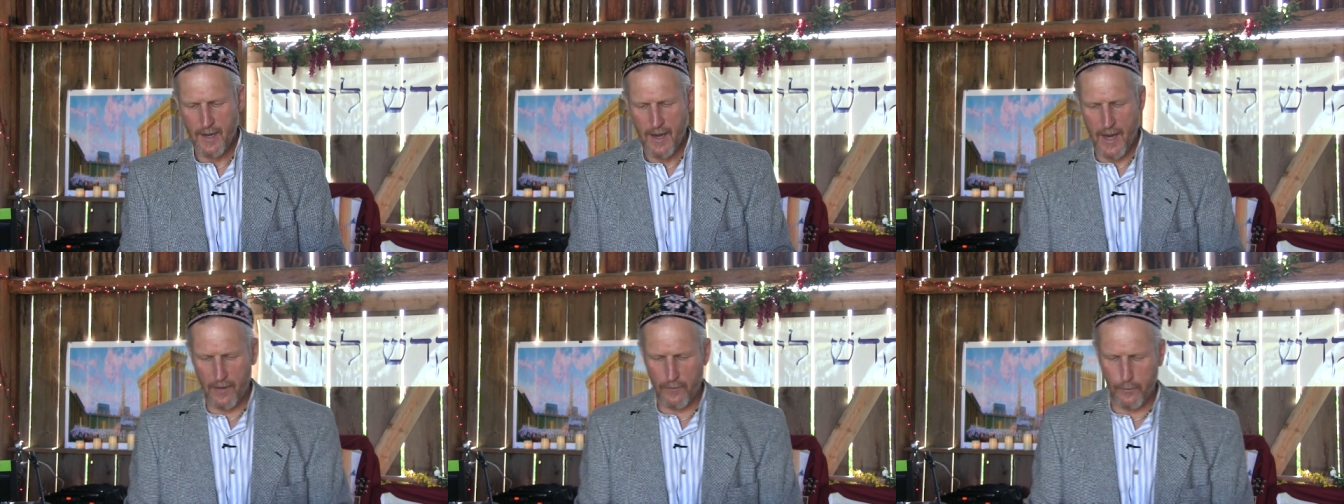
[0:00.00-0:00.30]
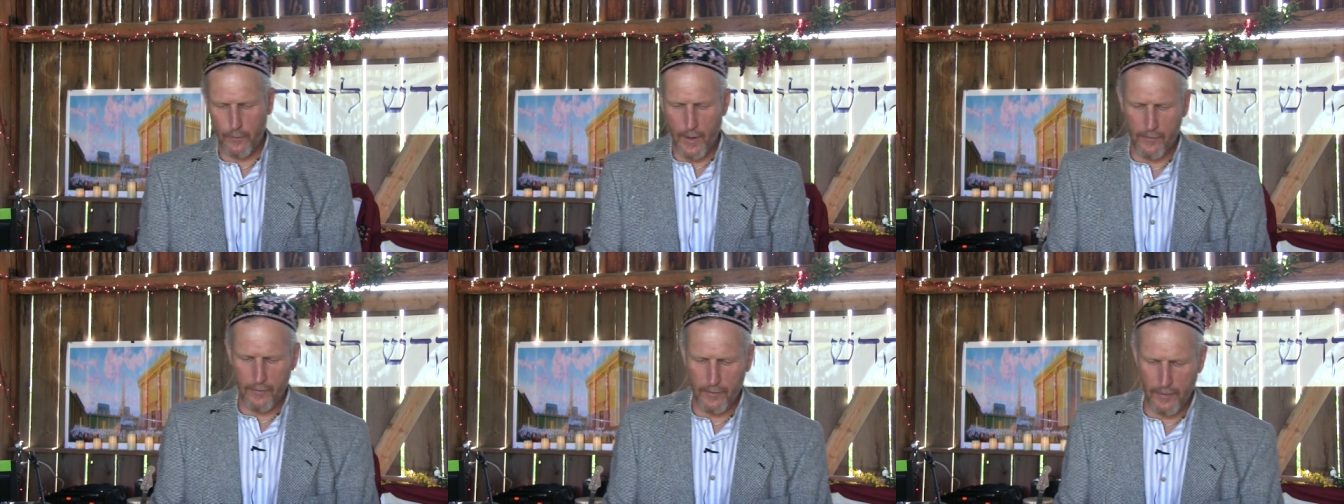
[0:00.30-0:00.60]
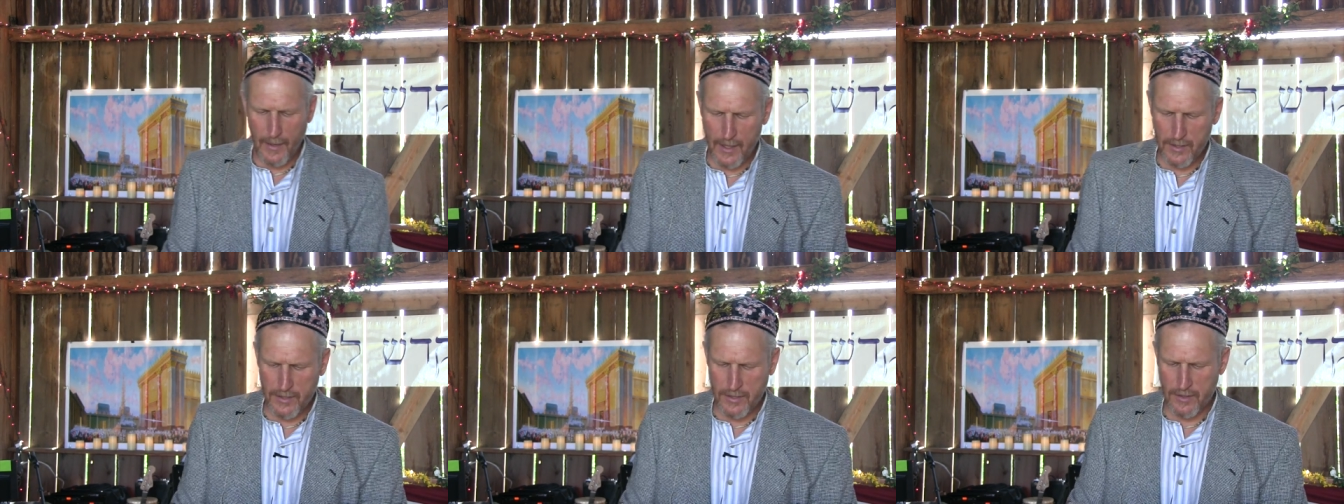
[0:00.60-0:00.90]
as
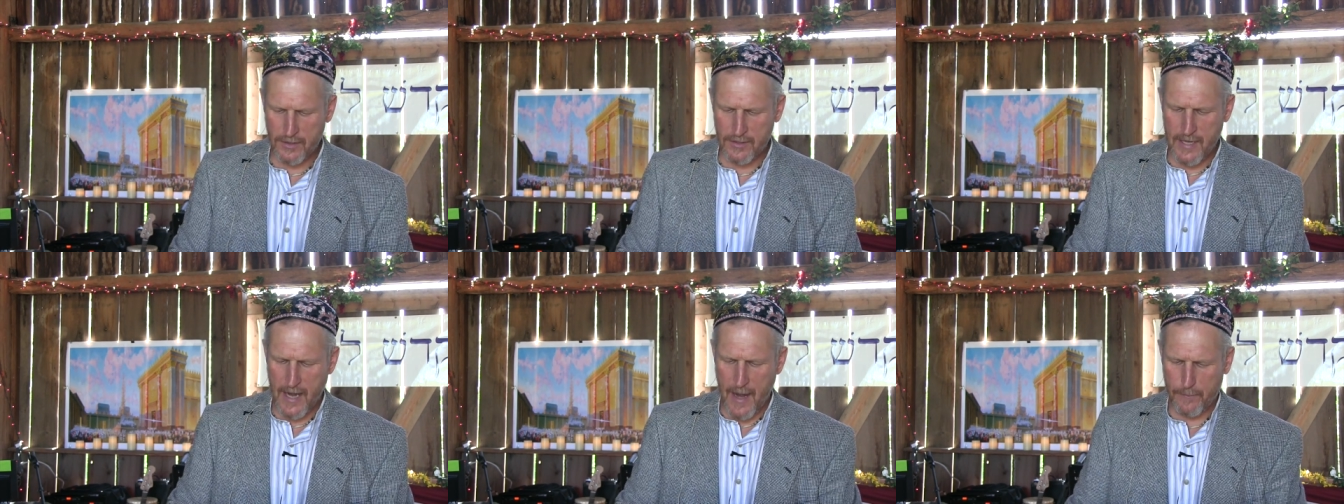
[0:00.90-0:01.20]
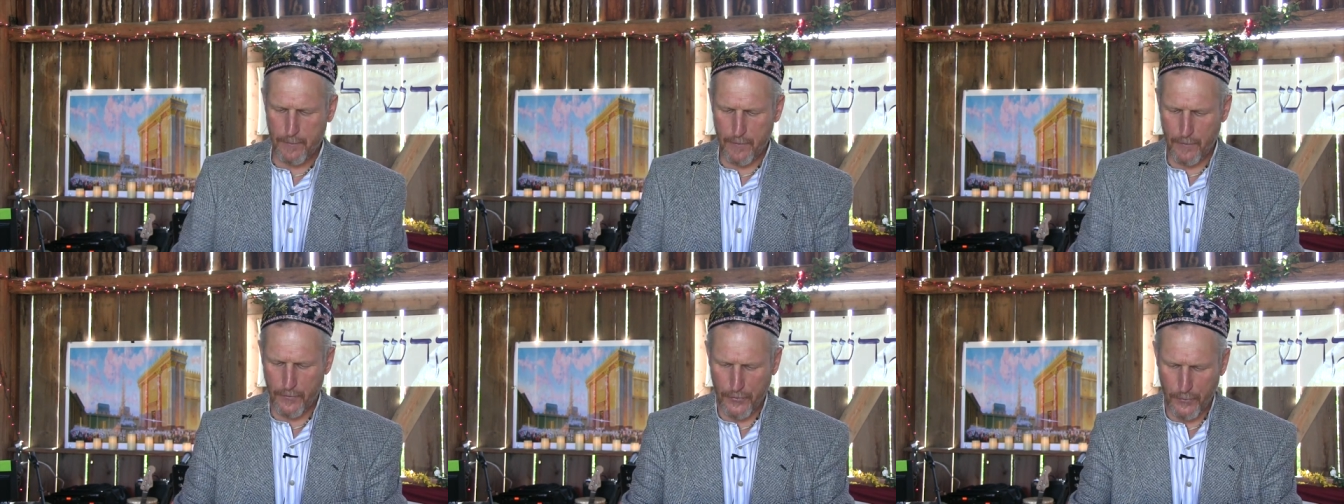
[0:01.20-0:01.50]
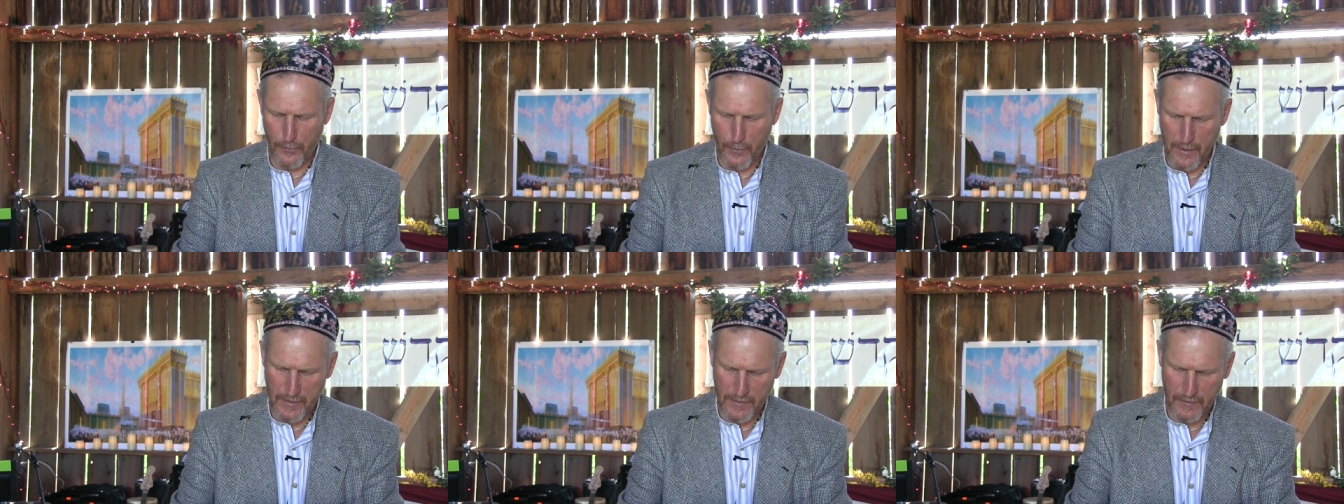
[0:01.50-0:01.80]
Revelation chapter
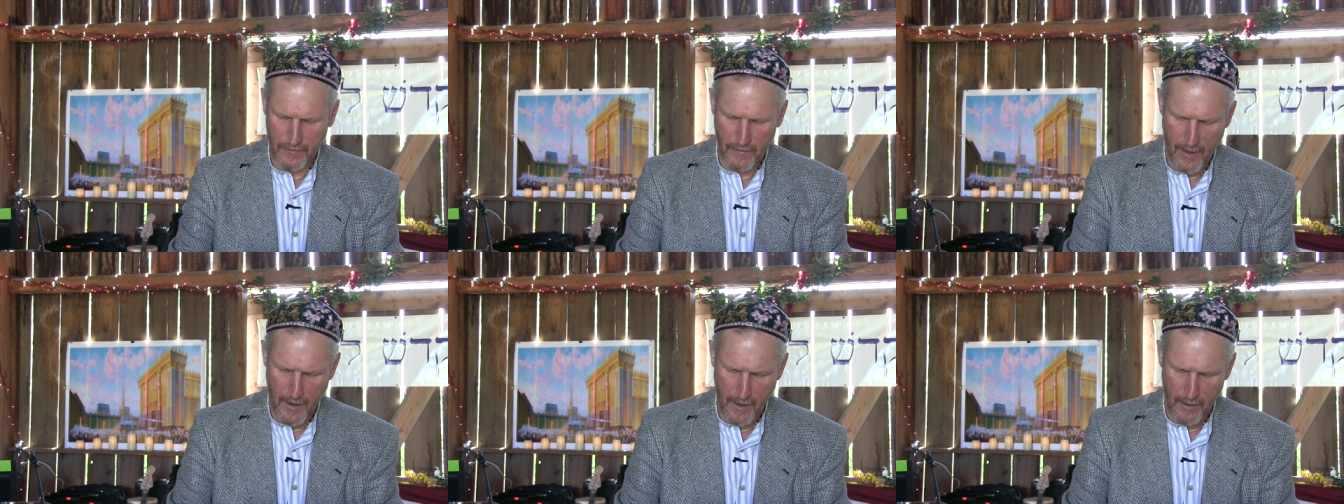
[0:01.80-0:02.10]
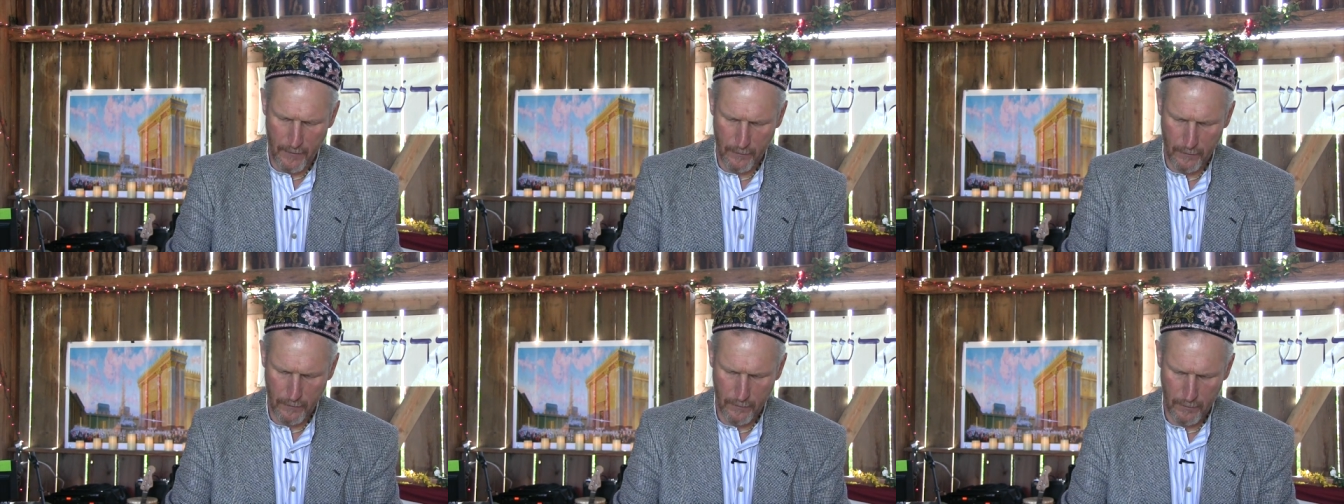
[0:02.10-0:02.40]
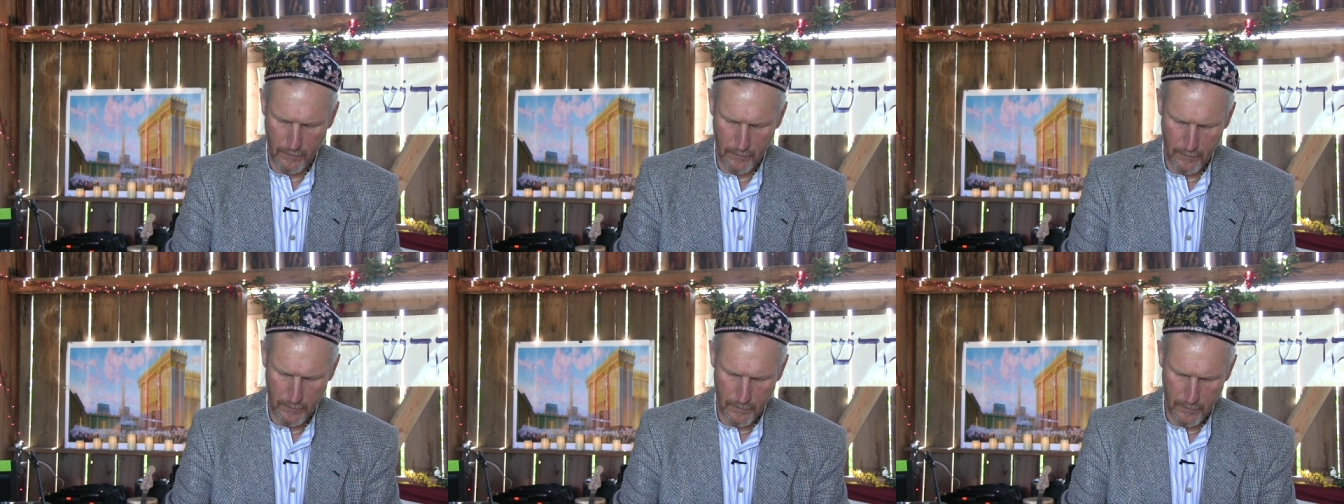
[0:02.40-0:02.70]
3 says.